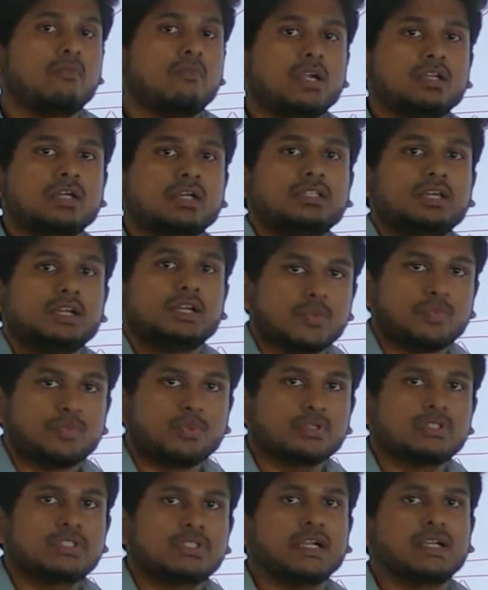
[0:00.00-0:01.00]
What are the
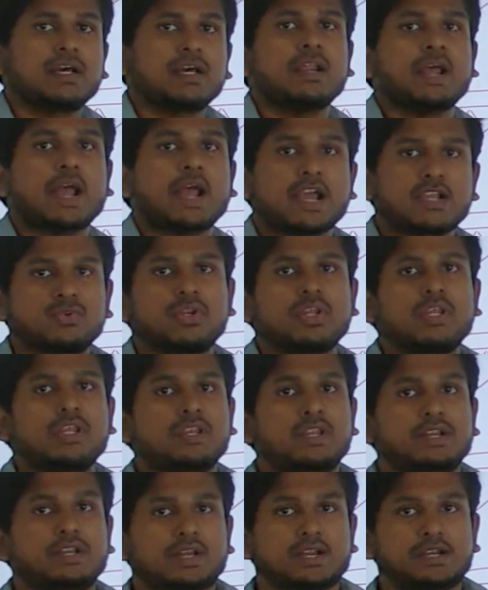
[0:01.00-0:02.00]
reports that are actually
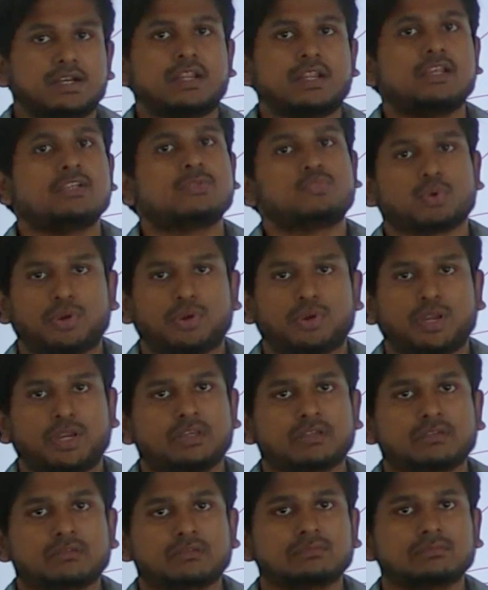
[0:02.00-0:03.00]
Indian country is
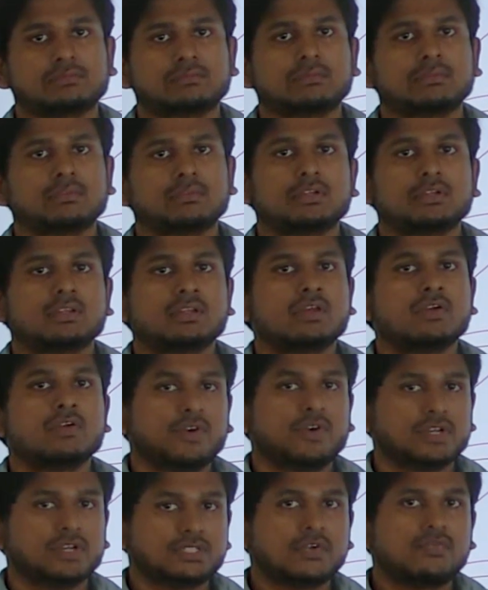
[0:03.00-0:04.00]
providing?
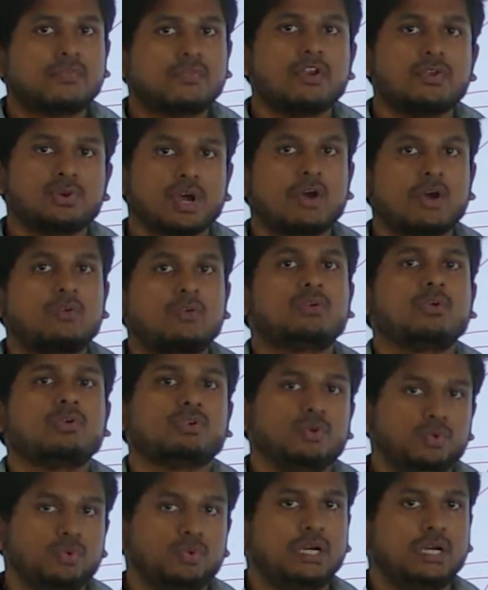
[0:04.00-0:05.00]
First of all, you have to
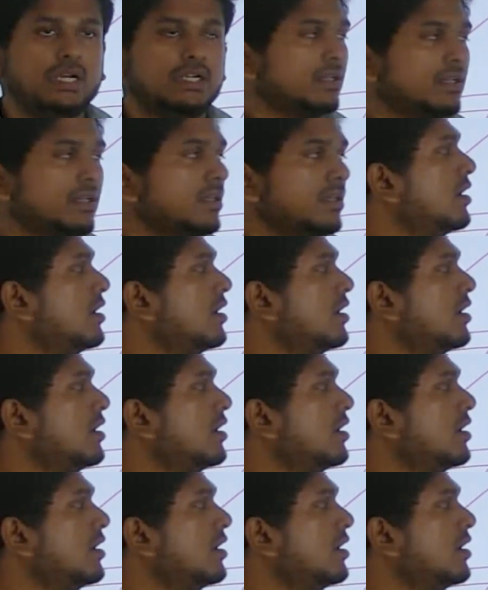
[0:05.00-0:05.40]
give that.